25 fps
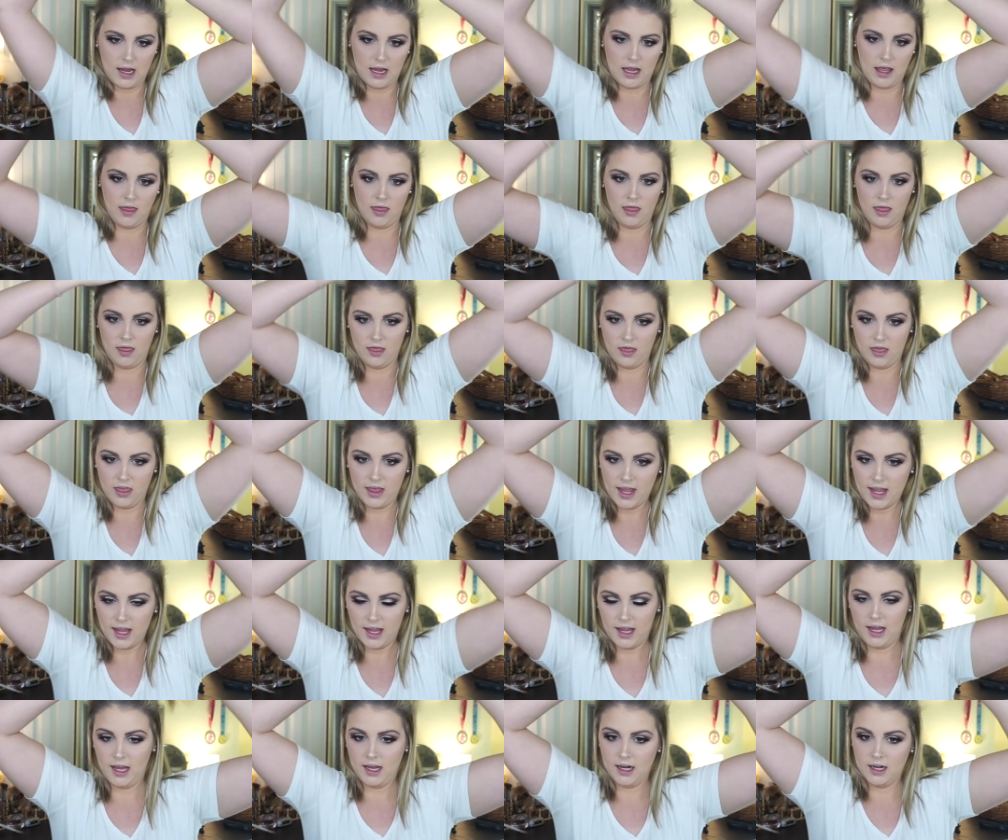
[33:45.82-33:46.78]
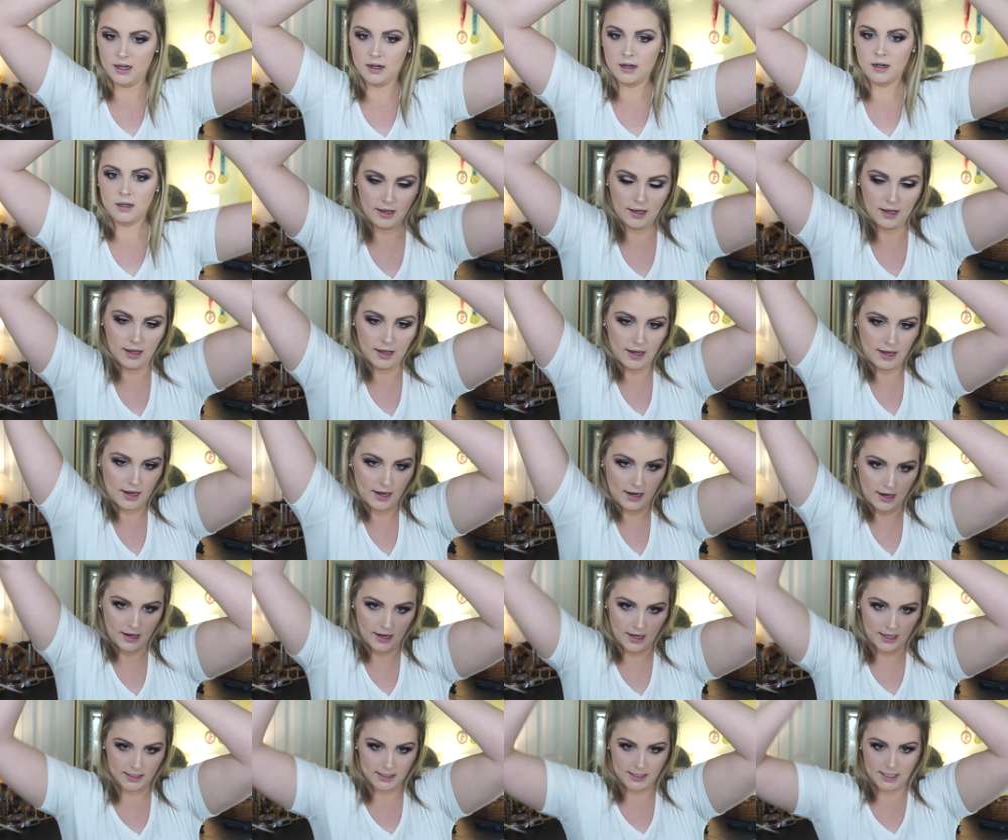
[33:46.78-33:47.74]
and then
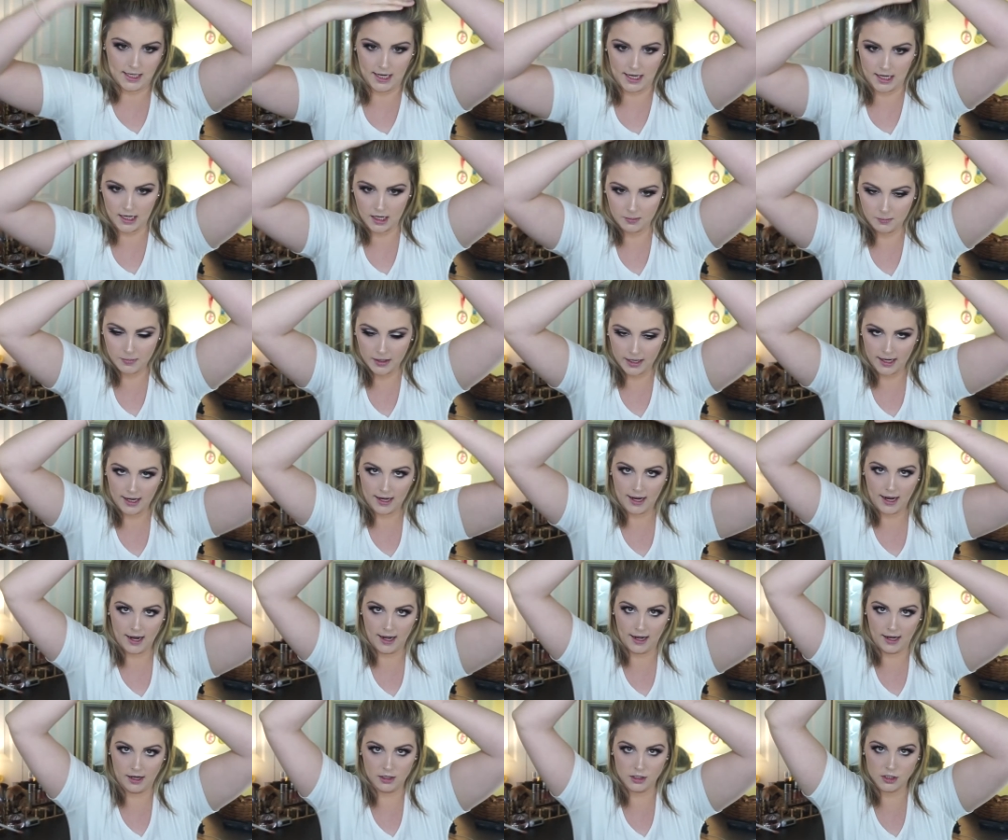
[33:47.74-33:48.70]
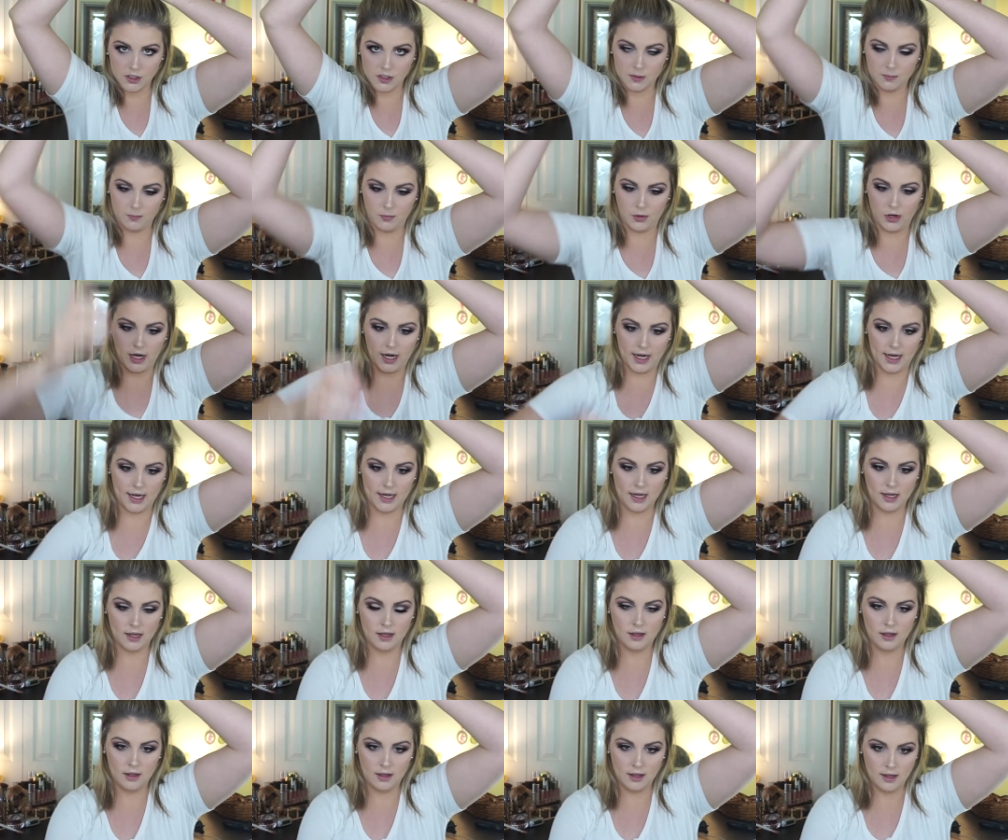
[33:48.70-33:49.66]
I take my hairspray
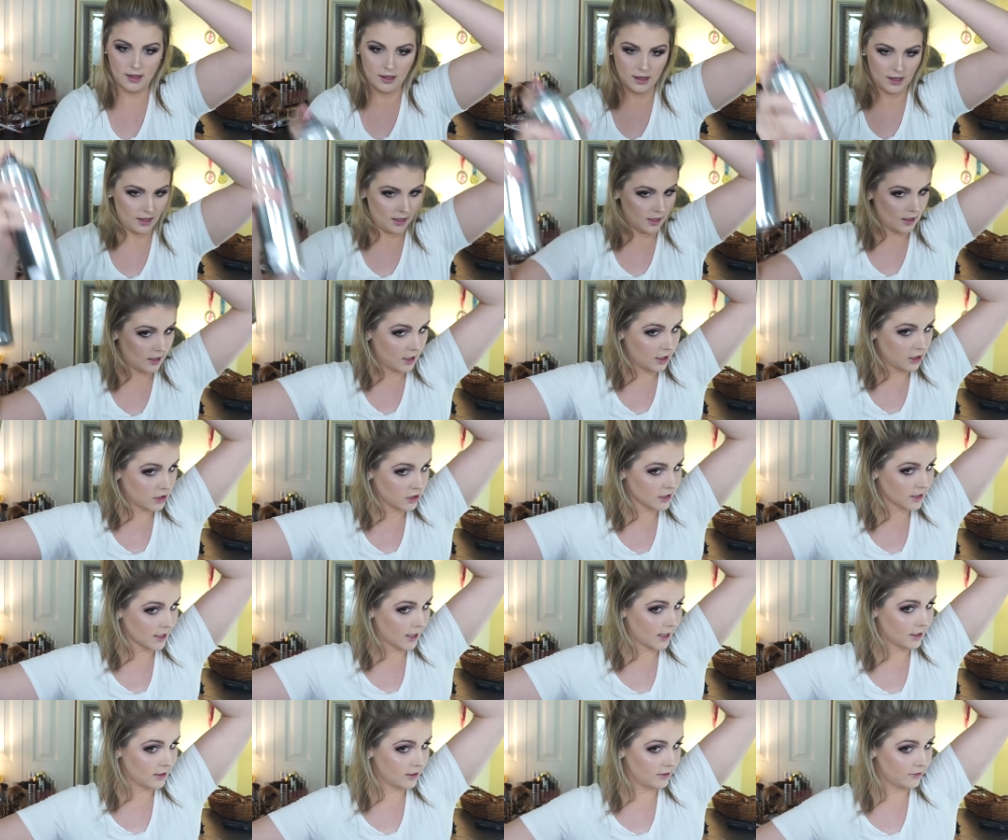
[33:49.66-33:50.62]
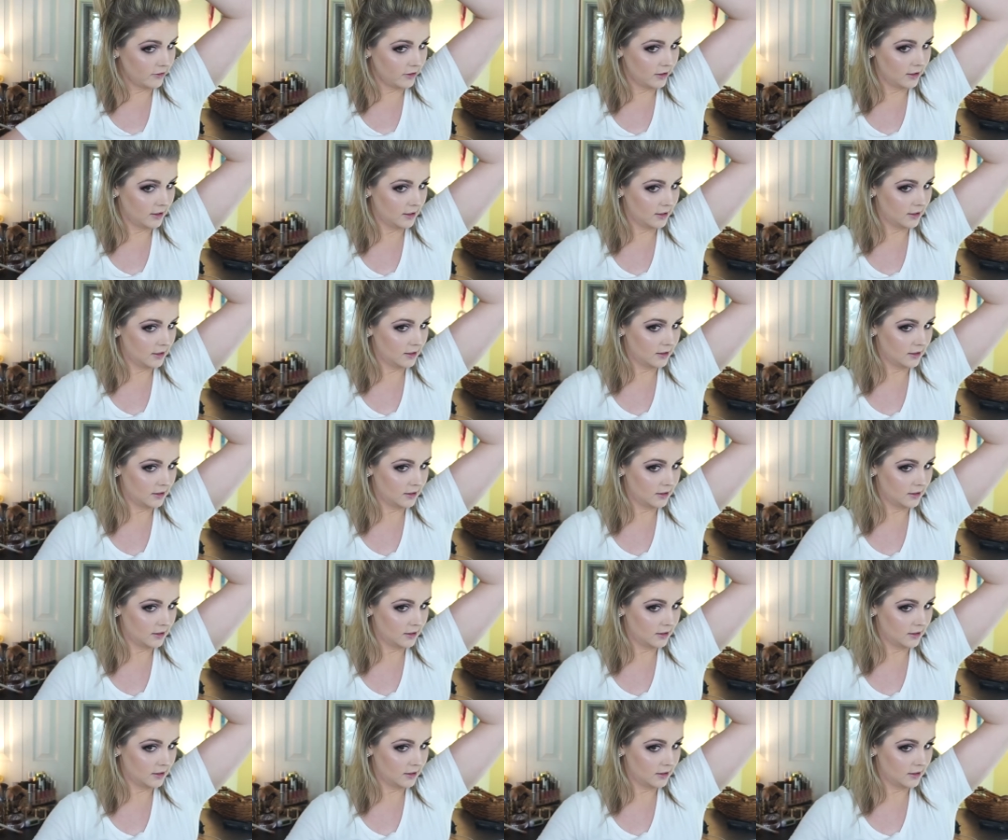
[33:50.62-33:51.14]
and I just kind of